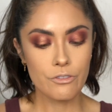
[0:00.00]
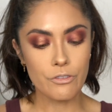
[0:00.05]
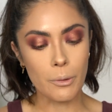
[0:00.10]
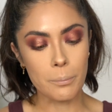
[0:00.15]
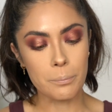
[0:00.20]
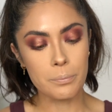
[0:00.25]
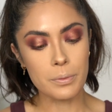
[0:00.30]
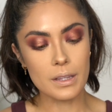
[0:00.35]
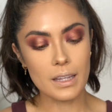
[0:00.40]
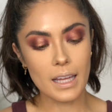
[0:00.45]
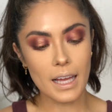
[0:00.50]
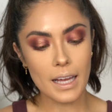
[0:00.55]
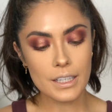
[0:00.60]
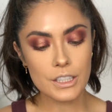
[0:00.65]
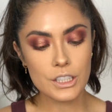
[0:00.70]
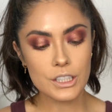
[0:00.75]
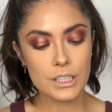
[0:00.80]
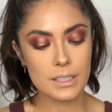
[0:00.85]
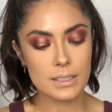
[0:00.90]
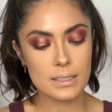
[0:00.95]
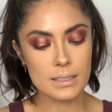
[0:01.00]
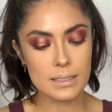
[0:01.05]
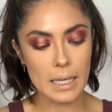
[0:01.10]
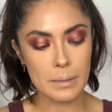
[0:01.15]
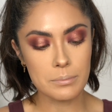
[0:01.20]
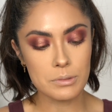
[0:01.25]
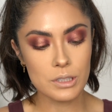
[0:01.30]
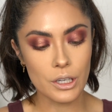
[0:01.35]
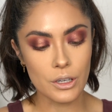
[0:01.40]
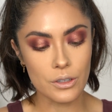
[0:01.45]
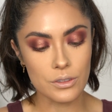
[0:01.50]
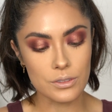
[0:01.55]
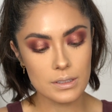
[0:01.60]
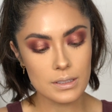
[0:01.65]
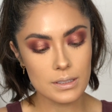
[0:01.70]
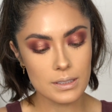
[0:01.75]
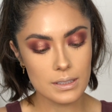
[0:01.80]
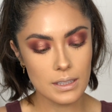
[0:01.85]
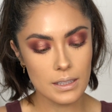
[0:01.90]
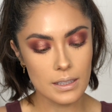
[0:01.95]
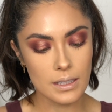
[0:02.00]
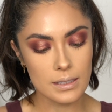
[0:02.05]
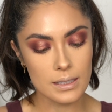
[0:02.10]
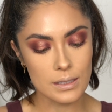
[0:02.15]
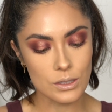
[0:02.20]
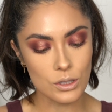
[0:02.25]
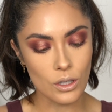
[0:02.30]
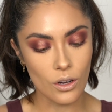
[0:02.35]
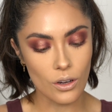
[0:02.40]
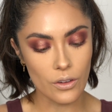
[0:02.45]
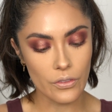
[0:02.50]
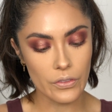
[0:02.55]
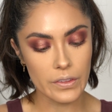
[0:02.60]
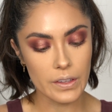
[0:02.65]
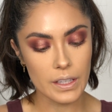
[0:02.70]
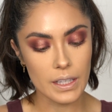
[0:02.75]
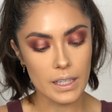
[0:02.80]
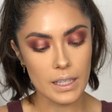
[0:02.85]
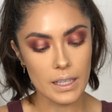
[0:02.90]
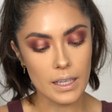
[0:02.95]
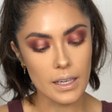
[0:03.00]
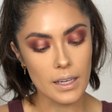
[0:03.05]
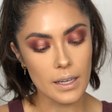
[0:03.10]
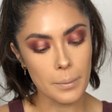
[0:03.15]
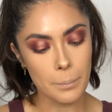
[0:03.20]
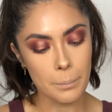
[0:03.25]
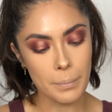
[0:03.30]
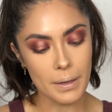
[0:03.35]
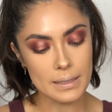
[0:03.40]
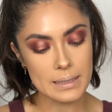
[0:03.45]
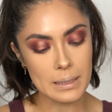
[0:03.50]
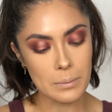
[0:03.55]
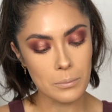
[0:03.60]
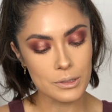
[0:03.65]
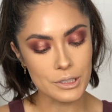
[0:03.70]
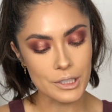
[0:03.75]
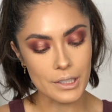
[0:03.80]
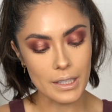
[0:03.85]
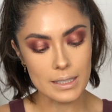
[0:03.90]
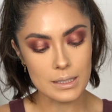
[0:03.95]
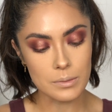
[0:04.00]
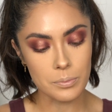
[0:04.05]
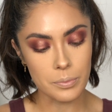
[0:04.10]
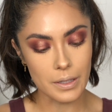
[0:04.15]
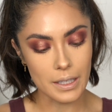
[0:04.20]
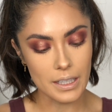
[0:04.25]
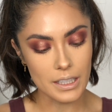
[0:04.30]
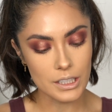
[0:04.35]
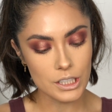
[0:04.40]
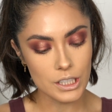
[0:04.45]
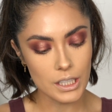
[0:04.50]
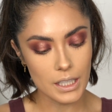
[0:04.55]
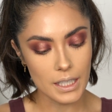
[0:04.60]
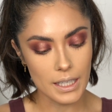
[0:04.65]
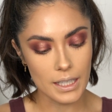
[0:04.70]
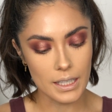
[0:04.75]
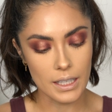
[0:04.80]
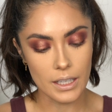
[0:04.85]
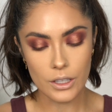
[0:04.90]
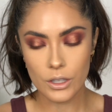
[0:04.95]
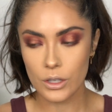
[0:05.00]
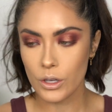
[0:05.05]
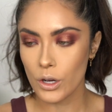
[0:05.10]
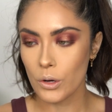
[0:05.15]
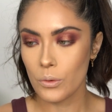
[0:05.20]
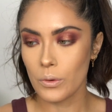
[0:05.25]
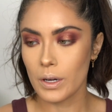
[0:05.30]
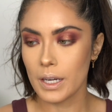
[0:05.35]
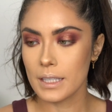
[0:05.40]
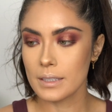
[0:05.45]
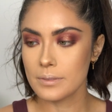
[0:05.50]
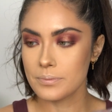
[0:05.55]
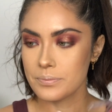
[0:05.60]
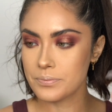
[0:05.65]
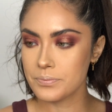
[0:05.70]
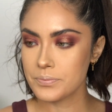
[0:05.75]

For blush, same tones. This is called the Buxom Wanderlust Blush in Goa.